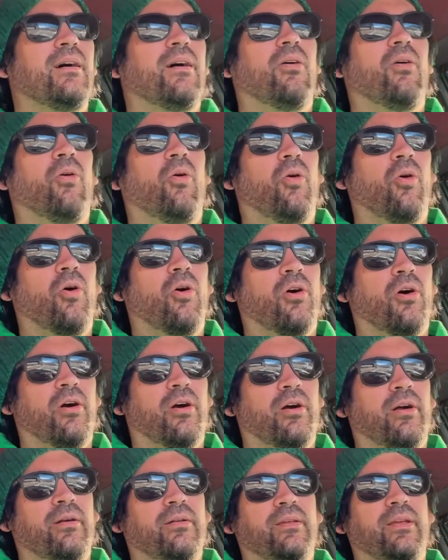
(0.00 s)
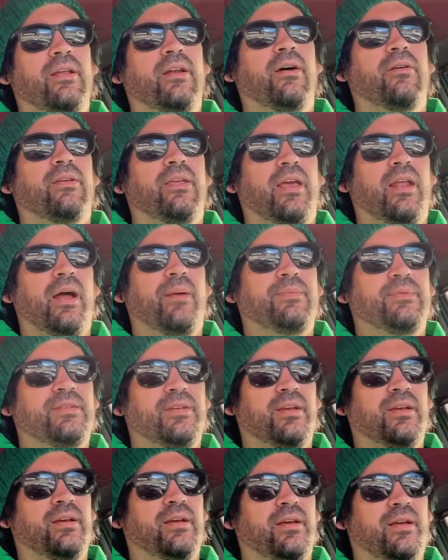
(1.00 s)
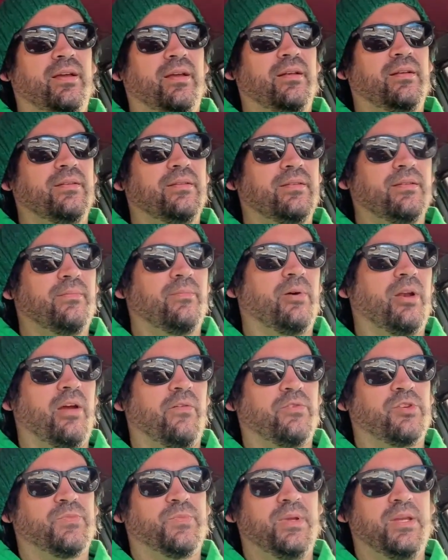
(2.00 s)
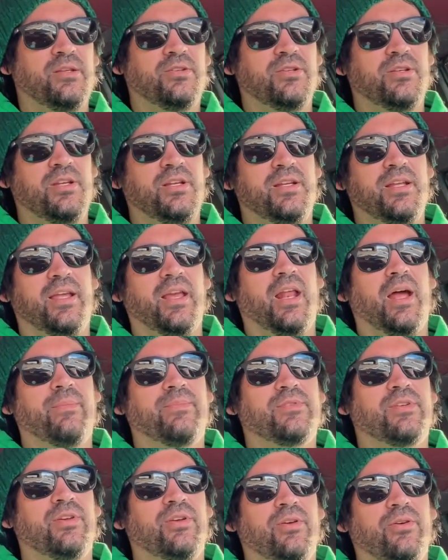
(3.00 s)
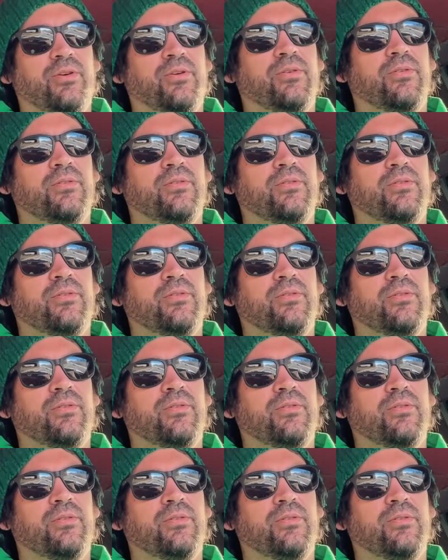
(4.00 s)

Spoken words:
or, you know, get up to whatever speed you need to get up to